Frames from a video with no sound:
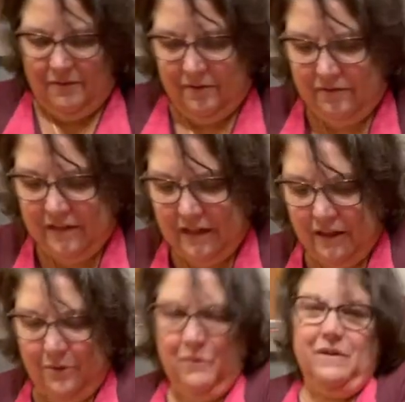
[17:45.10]
We've
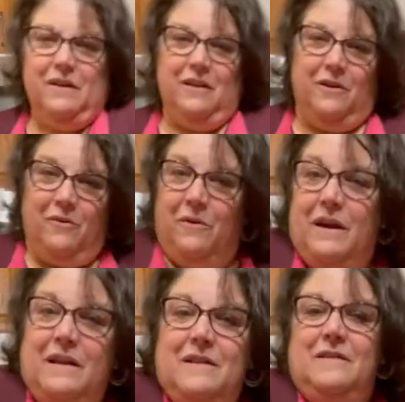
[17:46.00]
done Thrill of the
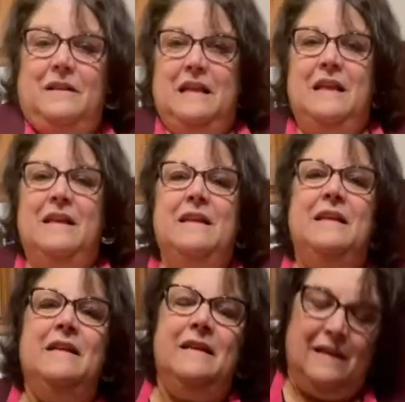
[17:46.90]
Grill.
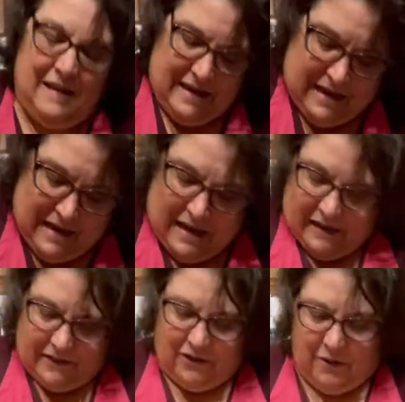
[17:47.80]

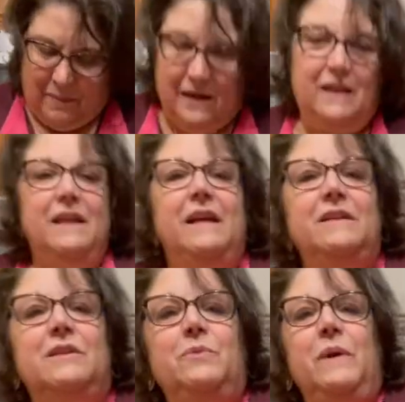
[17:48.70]
So many
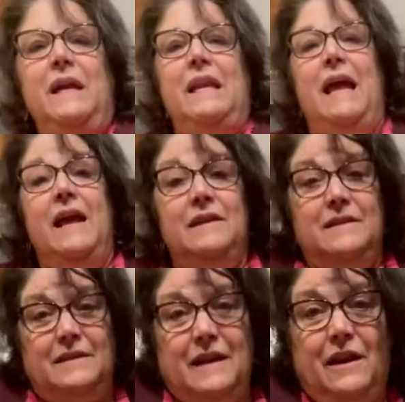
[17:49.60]
things, sweet
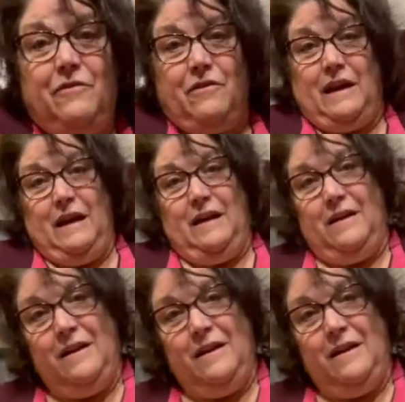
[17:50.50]
and savory